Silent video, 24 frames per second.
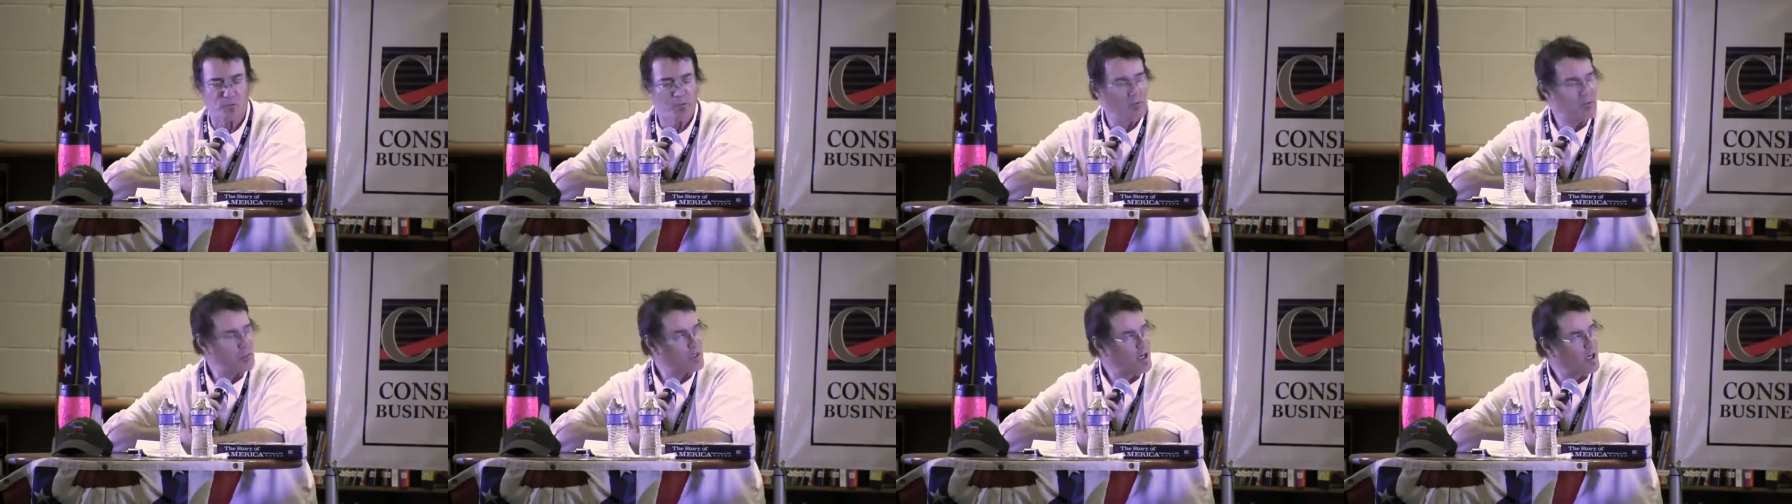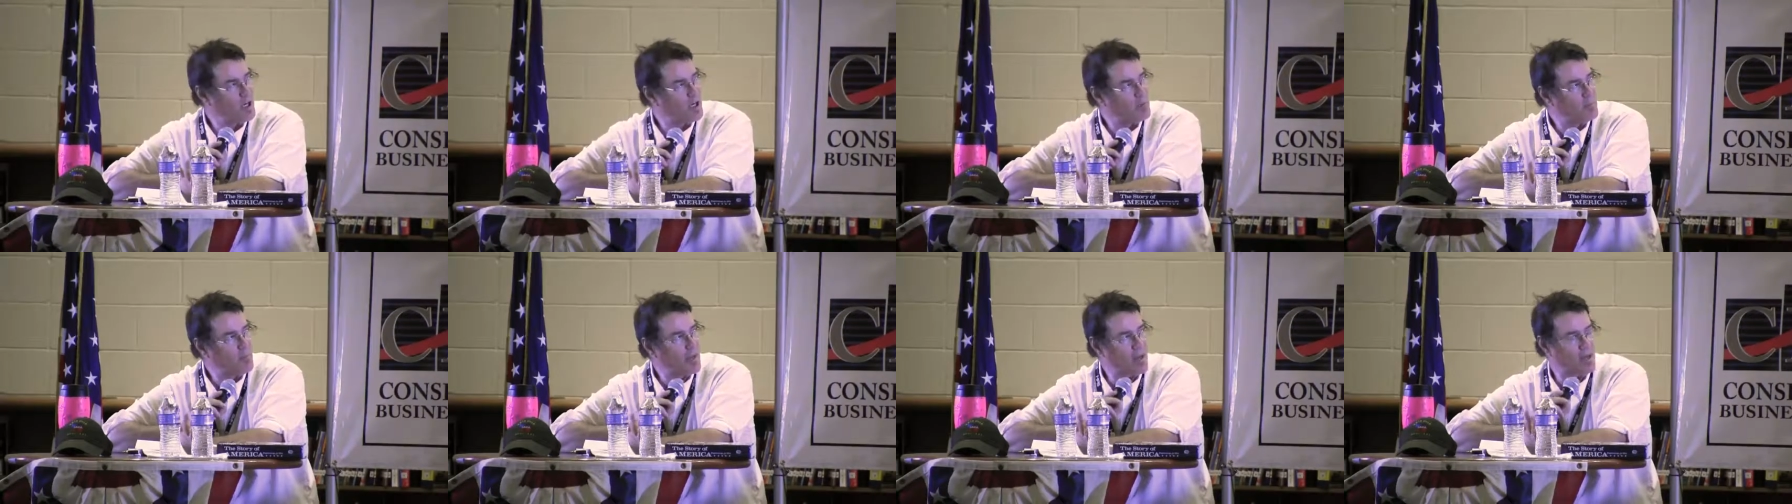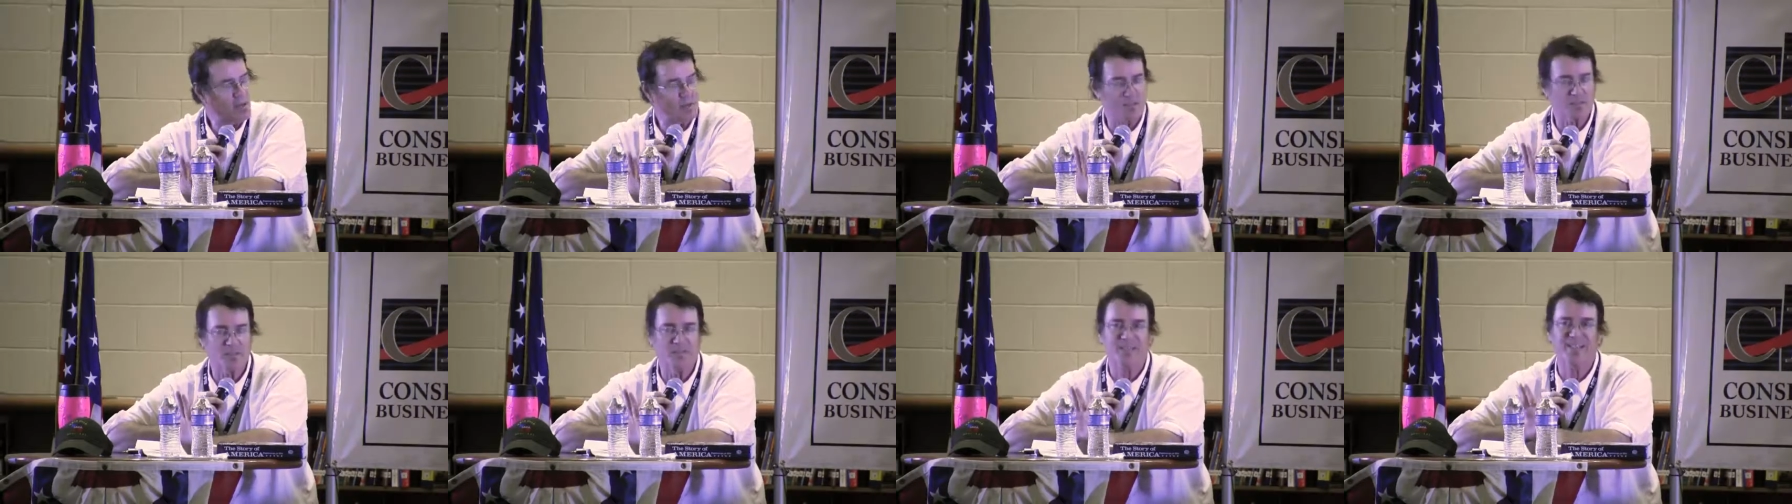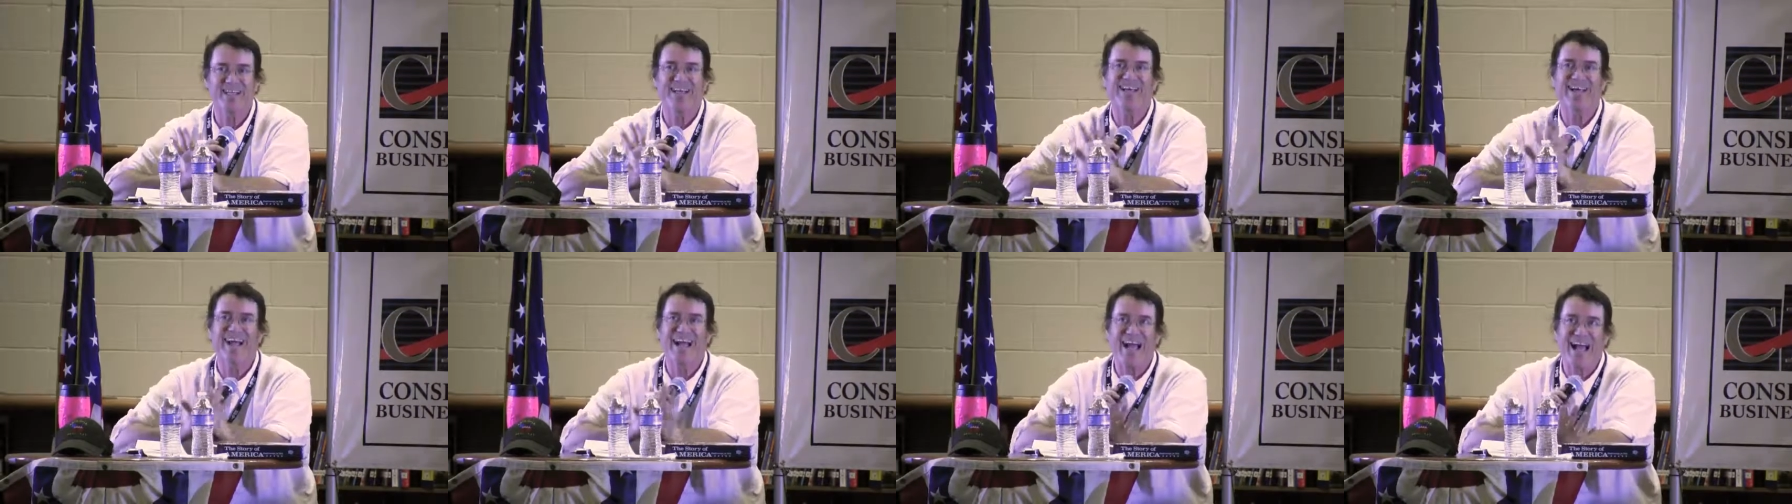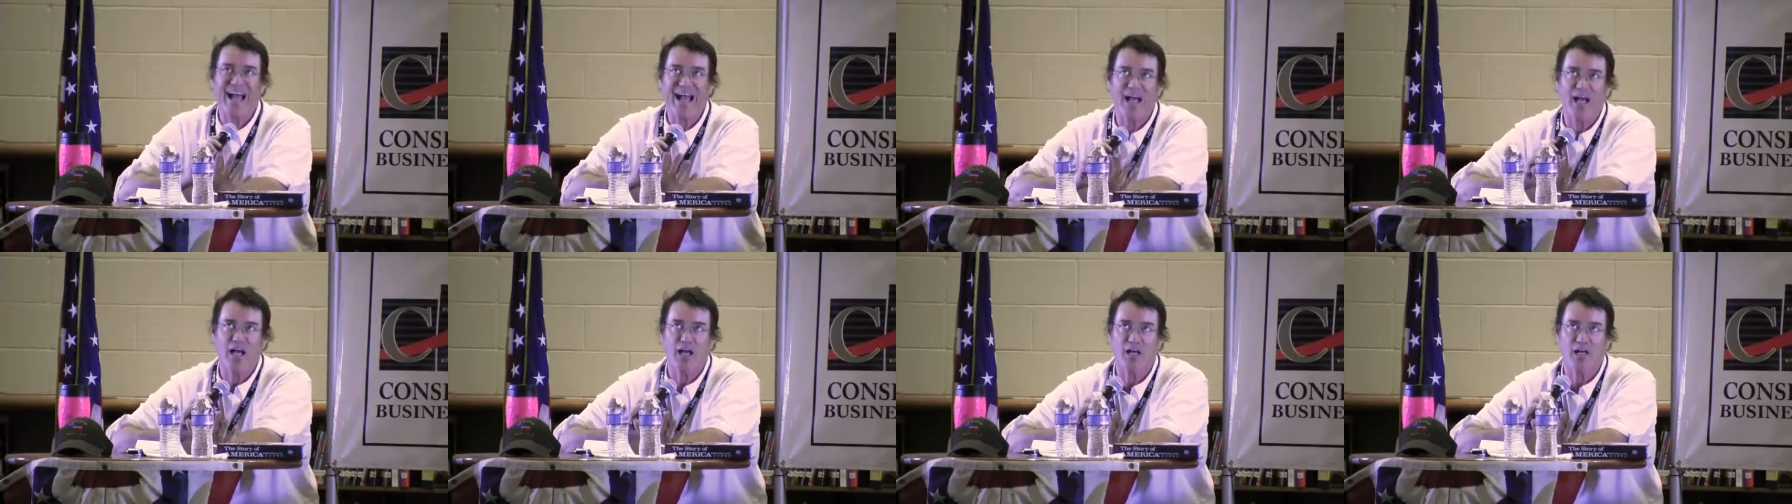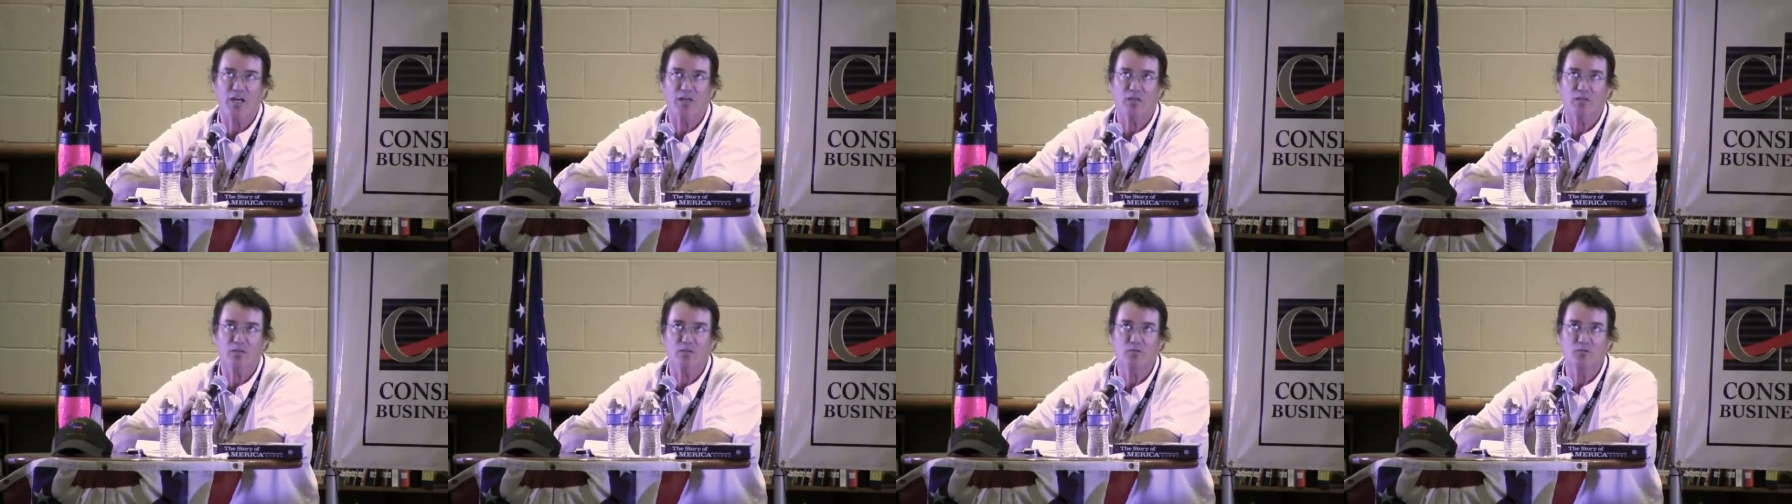when we talk about
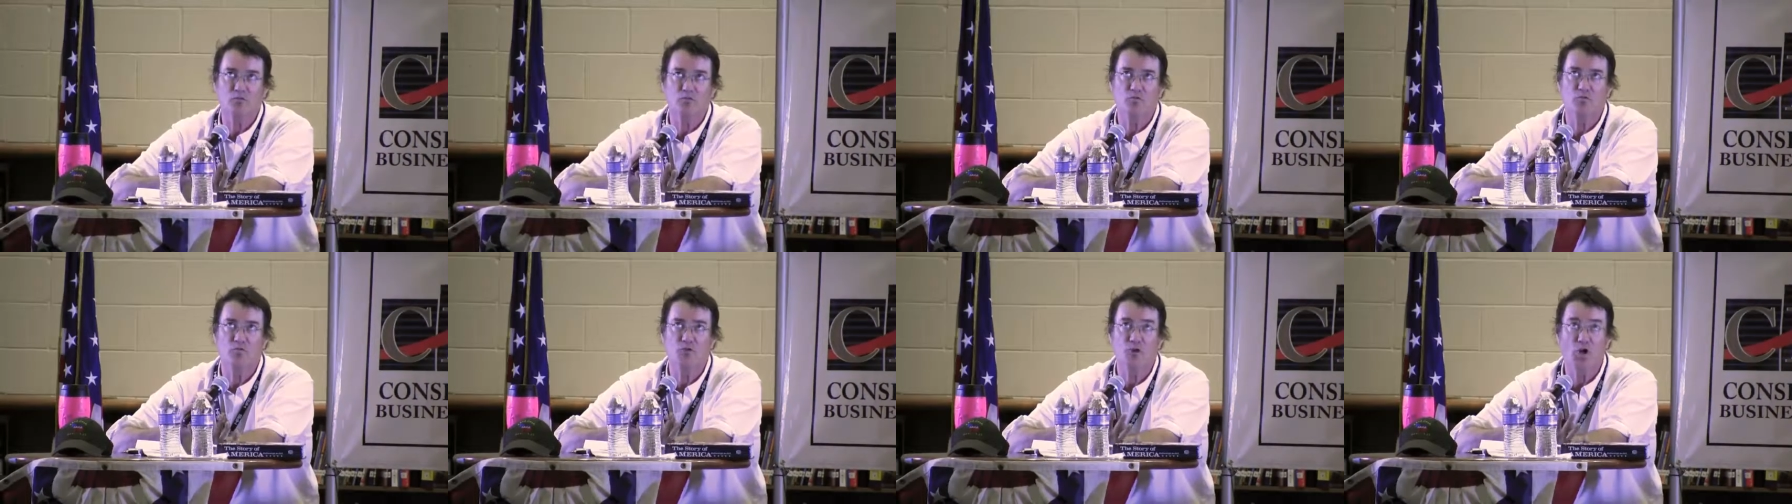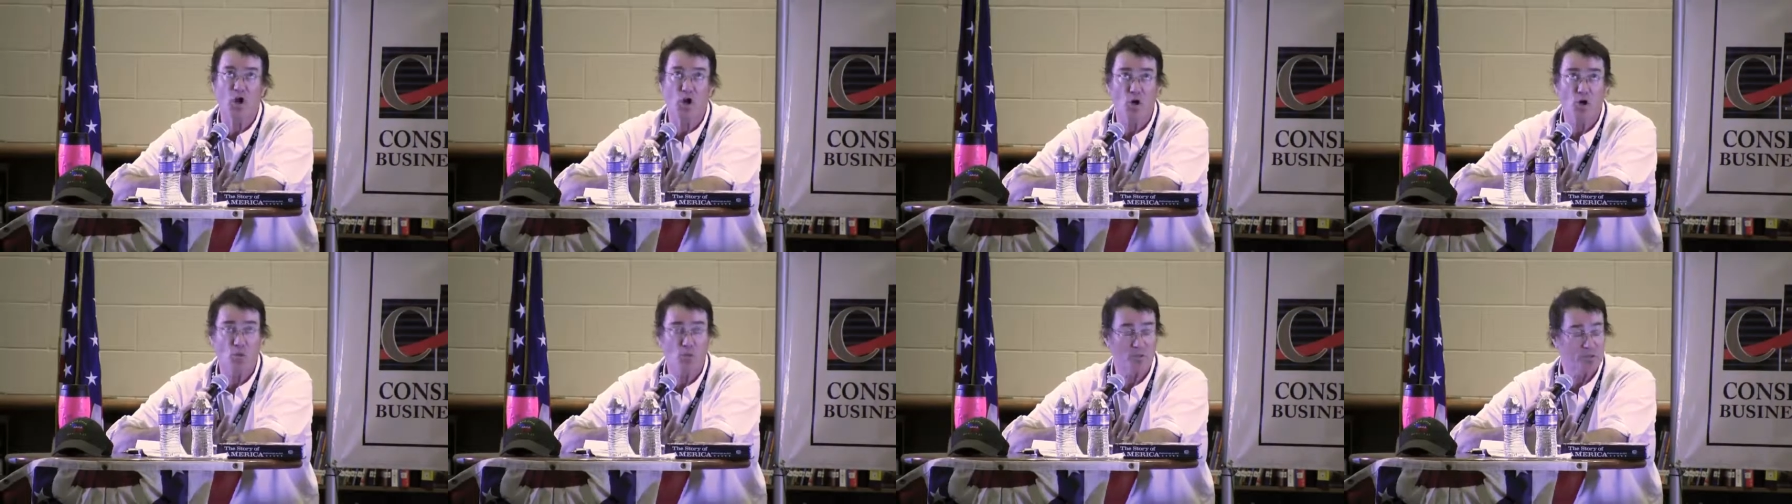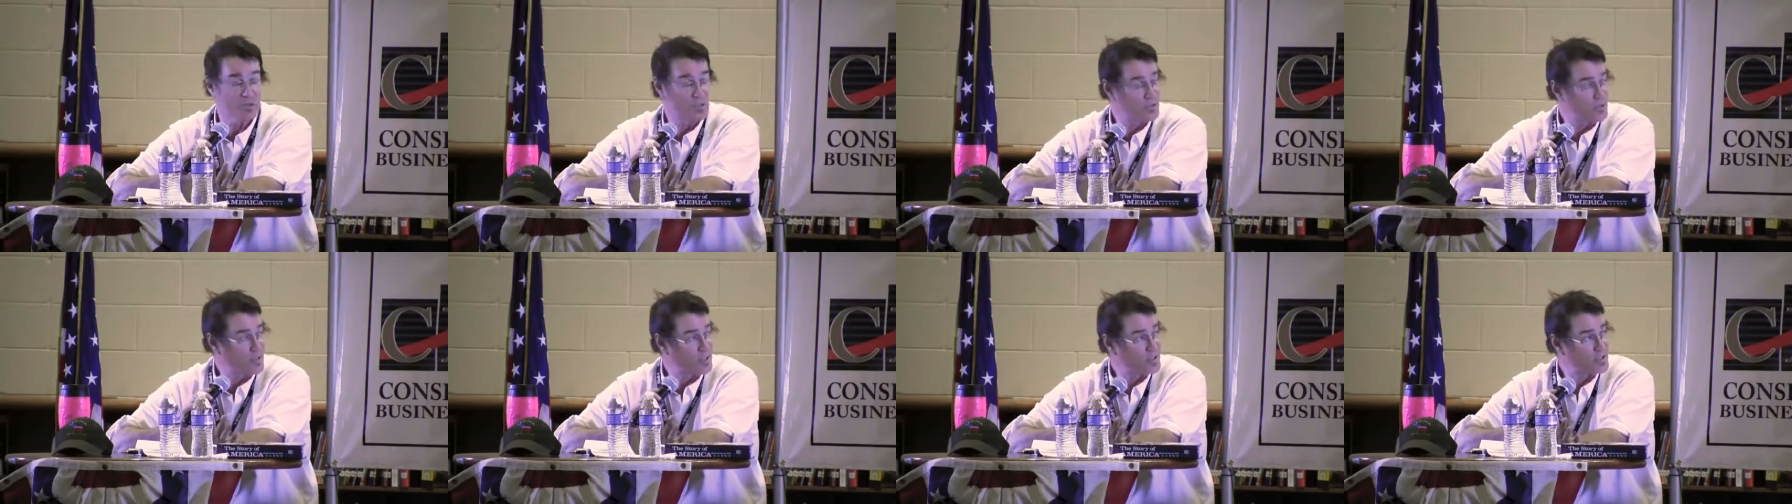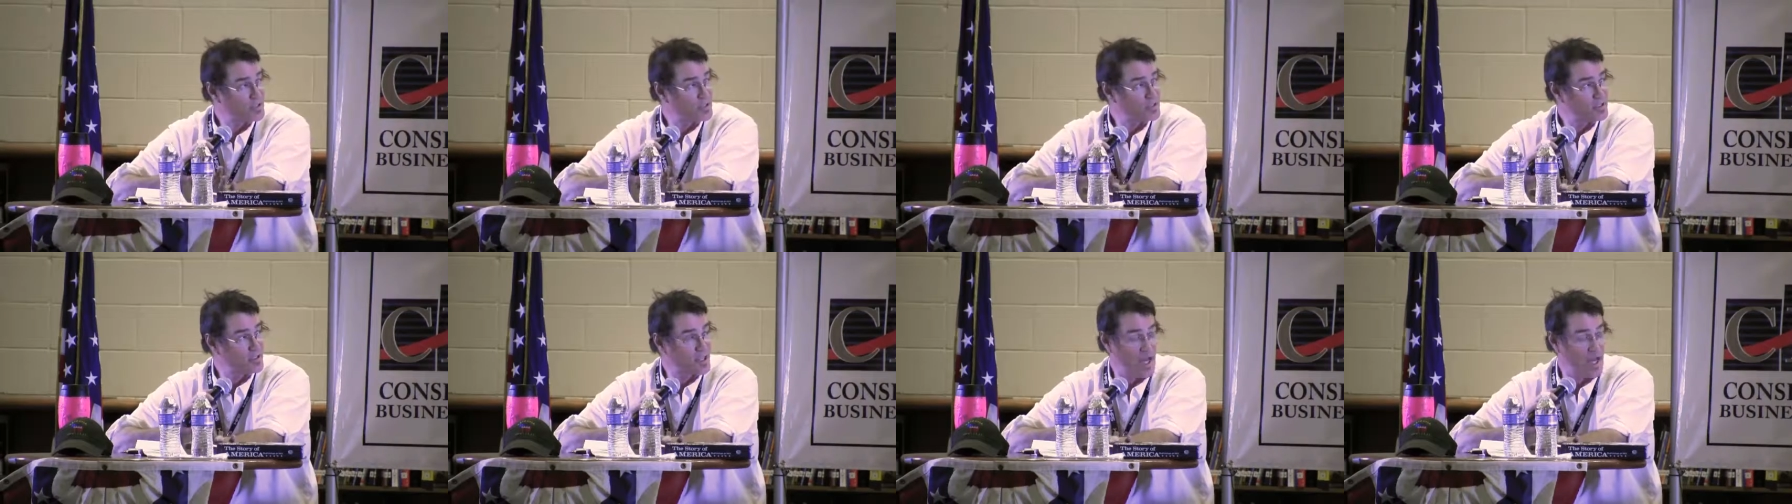no restrictions